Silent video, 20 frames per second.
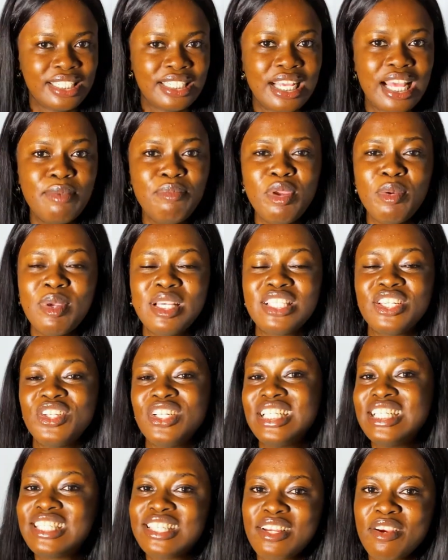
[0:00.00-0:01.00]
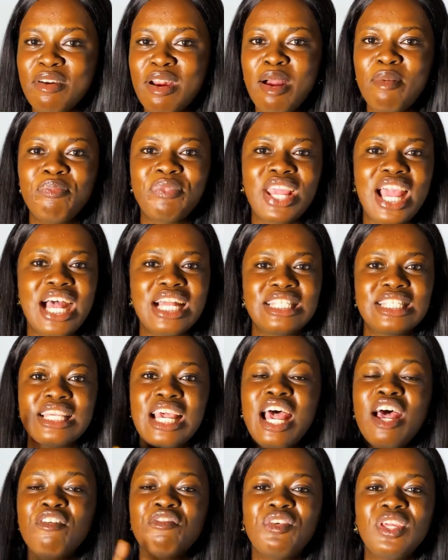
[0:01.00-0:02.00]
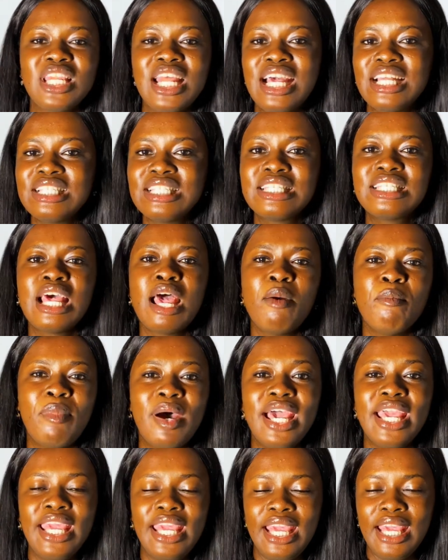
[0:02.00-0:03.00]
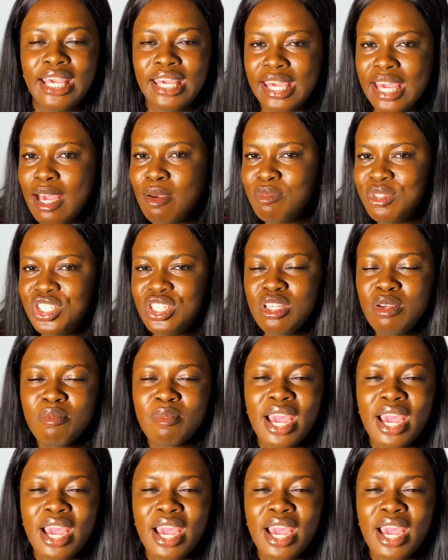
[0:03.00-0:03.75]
Send me a message on Instagram at Finance by Kemjii.